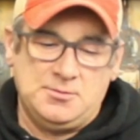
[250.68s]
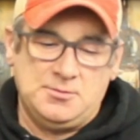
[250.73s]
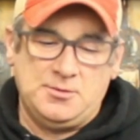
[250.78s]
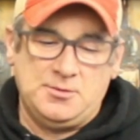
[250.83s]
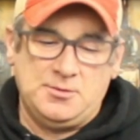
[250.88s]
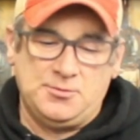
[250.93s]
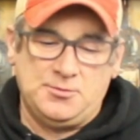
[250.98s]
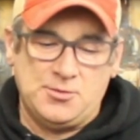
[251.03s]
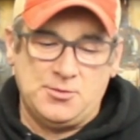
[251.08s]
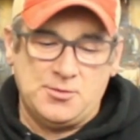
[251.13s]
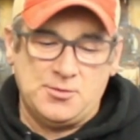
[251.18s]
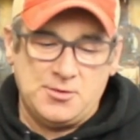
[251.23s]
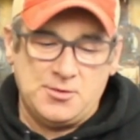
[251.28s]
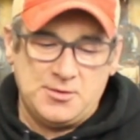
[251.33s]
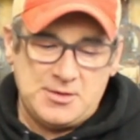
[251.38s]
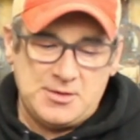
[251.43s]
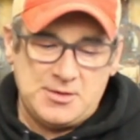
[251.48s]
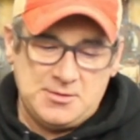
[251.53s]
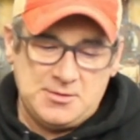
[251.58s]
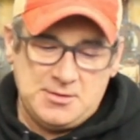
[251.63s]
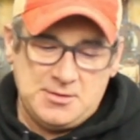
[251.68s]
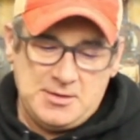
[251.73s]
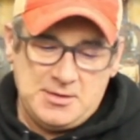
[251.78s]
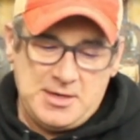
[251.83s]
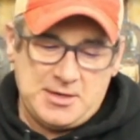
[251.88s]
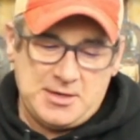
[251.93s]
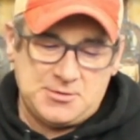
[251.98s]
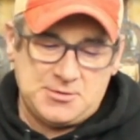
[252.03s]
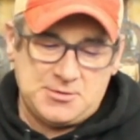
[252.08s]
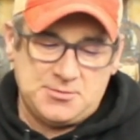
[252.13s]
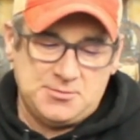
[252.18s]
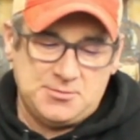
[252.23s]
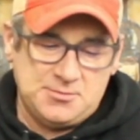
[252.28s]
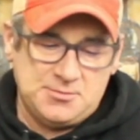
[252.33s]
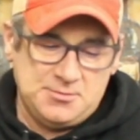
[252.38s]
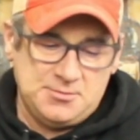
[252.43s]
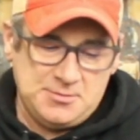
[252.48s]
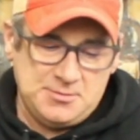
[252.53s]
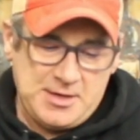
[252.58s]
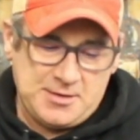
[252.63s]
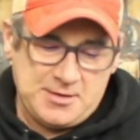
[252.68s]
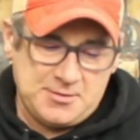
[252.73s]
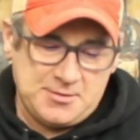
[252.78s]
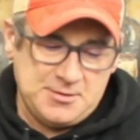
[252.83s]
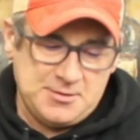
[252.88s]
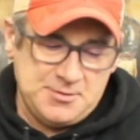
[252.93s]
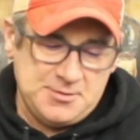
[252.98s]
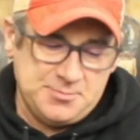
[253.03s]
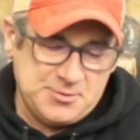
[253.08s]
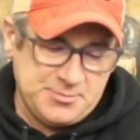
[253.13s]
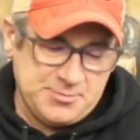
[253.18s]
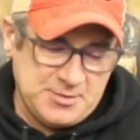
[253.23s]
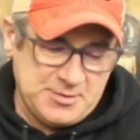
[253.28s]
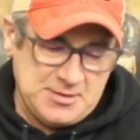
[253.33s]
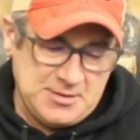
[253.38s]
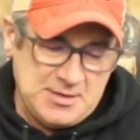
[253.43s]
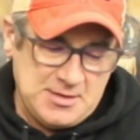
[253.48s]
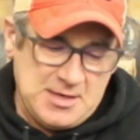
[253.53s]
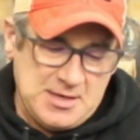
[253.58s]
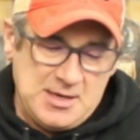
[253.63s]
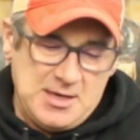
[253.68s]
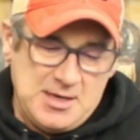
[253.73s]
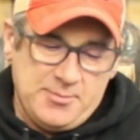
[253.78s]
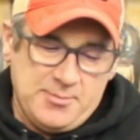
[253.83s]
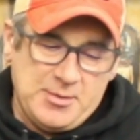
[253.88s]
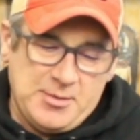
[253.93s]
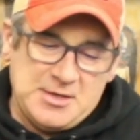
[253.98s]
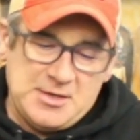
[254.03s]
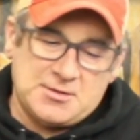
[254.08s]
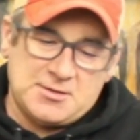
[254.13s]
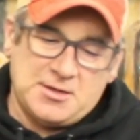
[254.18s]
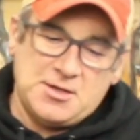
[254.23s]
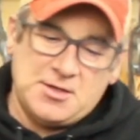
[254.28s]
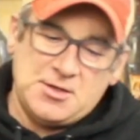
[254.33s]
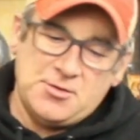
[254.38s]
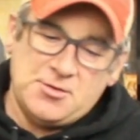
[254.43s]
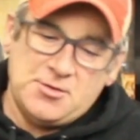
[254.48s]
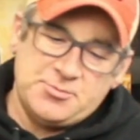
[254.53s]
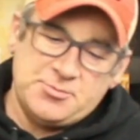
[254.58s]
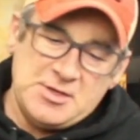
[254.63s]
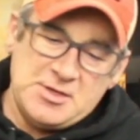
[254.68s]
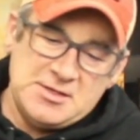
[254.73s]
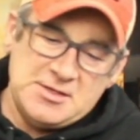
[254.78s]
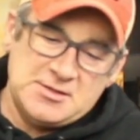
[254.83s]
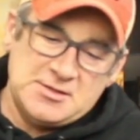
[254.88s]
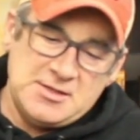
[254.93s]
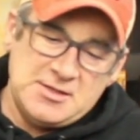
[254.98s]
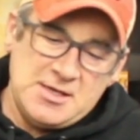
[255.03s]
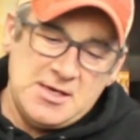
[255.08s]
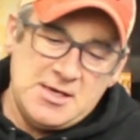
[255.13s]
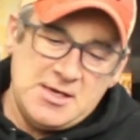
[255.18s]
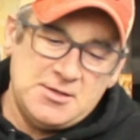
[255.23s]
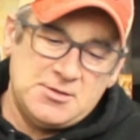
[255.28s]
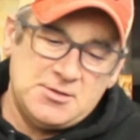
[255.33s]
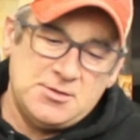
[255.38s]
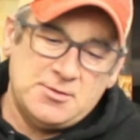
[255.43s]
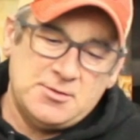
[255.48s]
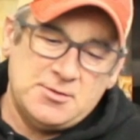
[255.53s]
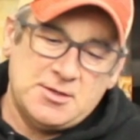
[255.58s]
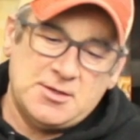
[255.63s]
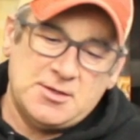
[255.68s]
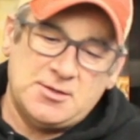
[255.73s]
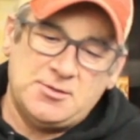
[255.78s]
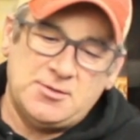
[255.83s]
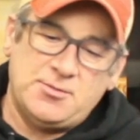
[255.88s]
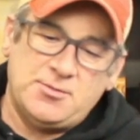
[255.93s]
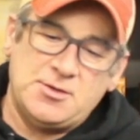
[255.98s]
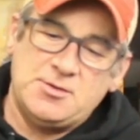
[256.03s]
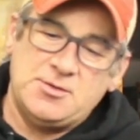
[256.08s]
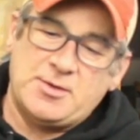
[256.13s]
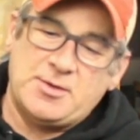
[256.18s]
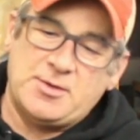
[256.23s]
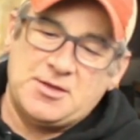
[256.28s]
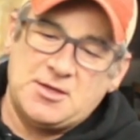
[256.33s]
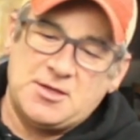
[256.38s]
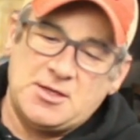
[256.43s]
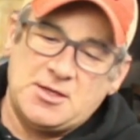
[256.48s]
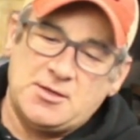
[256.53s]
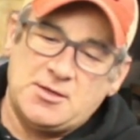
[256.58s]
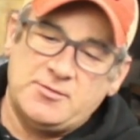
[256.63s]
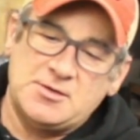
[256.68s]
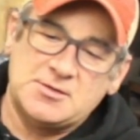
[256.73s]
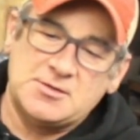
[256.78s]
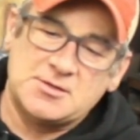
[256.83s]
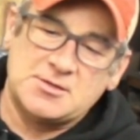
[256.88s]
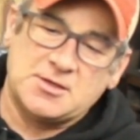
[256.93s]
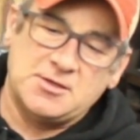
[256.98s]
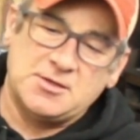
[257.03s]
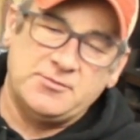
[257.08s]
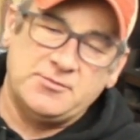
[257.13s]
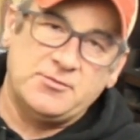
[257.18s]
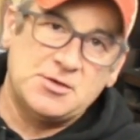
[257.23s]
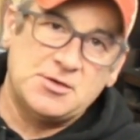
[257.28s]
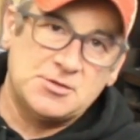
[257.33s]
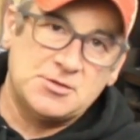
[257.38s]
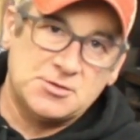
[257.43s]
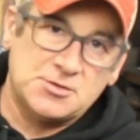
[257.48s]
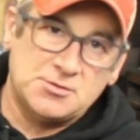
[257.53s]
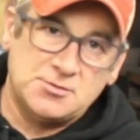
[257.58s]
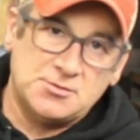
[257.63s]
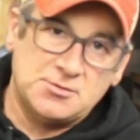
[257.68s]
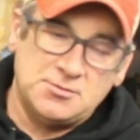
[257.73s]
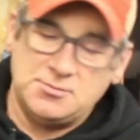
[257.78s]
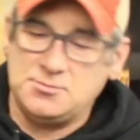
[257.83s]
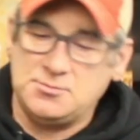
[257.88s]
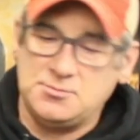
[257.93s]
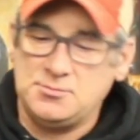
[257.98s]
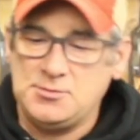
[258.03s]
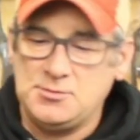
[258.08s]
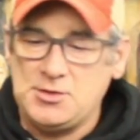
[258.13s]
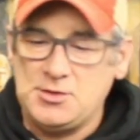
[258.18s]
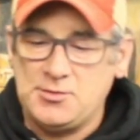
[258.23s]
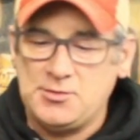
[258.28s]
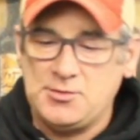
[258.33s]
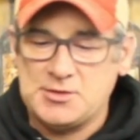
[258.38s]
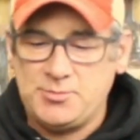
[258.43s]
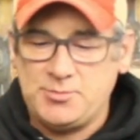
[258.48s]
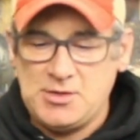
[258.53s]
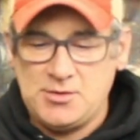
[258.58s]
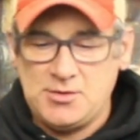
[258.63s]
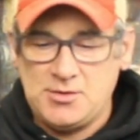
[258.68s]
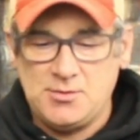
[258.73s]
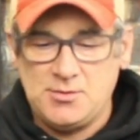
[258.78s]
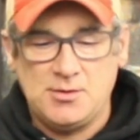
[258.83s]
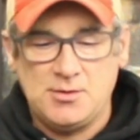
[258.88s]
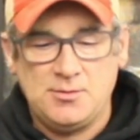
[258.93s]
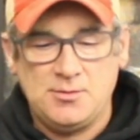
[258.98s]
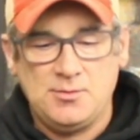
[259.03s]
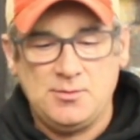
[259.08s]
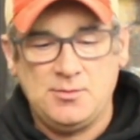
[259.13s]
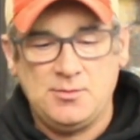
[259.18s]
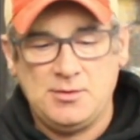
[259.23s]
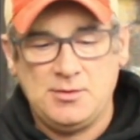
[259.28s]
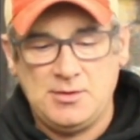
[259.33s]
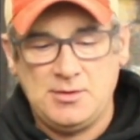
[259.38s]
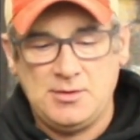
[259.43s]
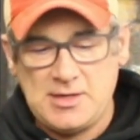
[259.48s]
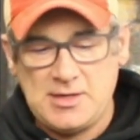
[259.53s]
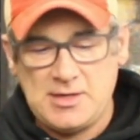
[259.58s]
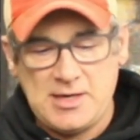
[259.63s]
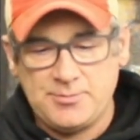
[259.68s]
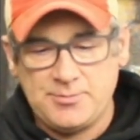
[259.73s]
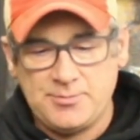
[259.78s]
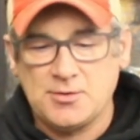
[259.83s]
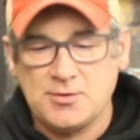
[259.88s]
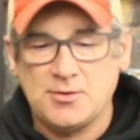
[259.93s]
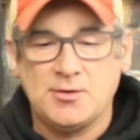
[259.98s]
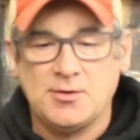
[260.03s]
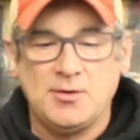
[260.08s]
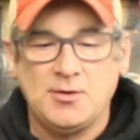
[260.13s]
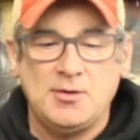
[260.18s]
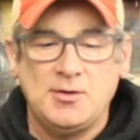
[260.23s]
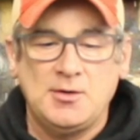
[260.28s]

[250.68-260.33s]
I don't know all the actual acronyms, but basically a USB-C to what you might think of as a conventional USB adapter,